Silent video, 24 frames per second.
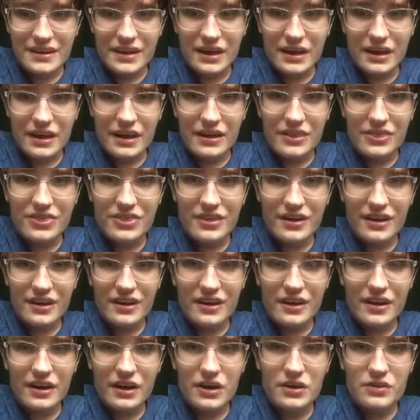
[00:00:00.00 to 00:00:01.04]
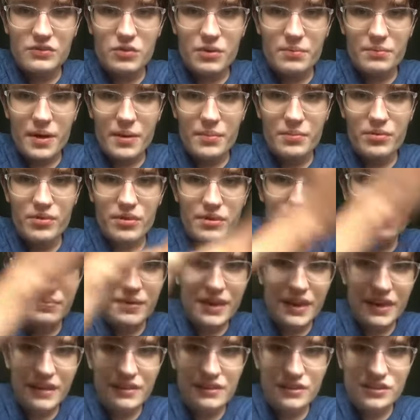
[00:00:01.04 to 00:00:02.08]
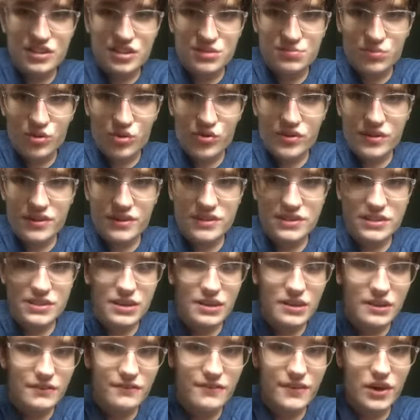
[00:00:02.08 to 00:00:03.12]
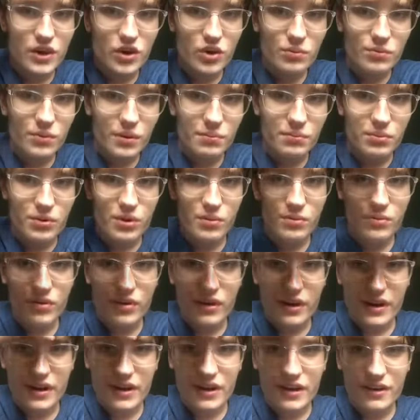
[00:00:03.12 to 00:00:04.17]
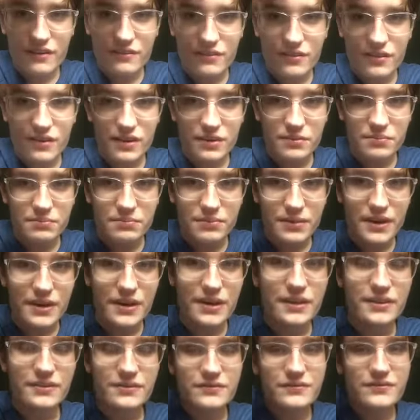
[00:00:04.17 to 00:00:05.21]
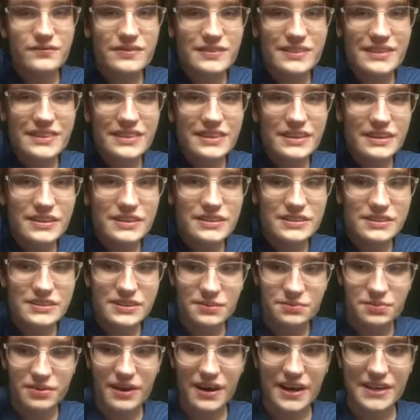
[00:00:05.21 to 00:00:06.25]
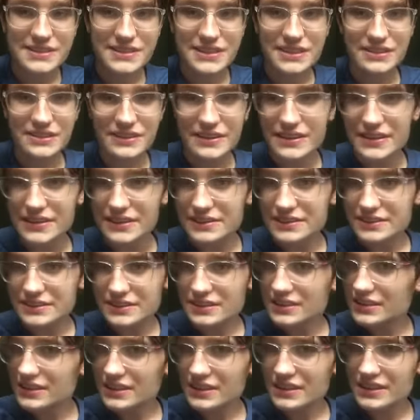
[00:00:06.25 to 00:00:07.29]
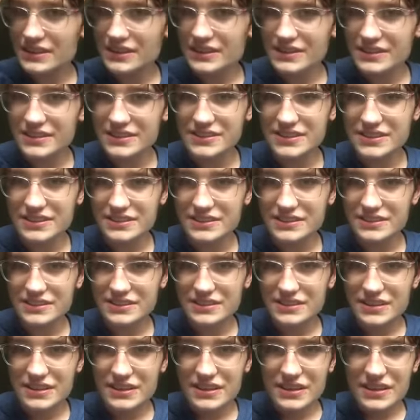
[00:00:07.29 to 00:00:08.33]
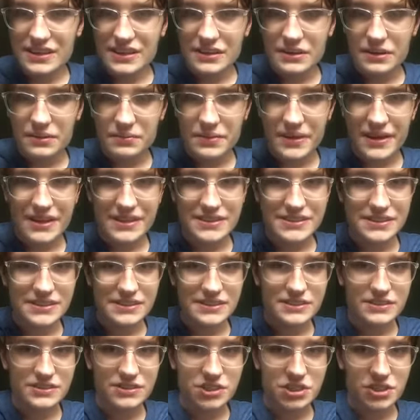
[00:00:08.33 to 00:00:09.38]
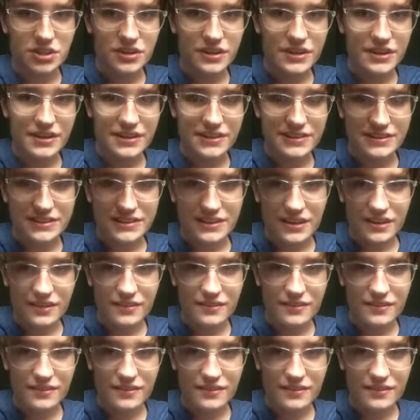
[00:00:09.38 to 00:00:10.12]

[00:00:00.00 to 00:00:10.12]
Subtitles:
remember it being the smoothest Vekoma Boomerang I've ridden, but surprisingly, it isn't, because it's jerky and stuff.